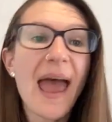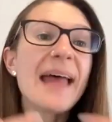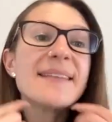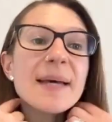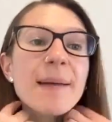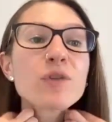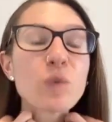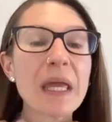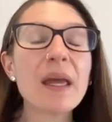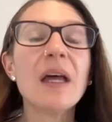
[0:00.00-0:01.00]
And
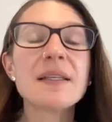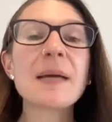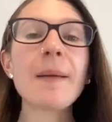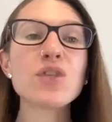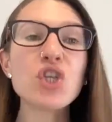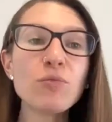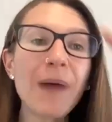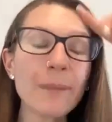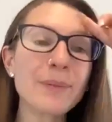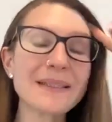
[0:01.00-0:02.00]
sometimes you
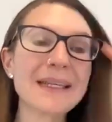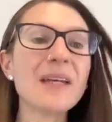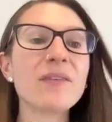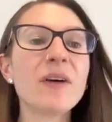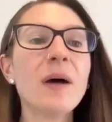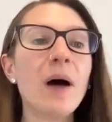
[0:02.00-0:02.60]
might believe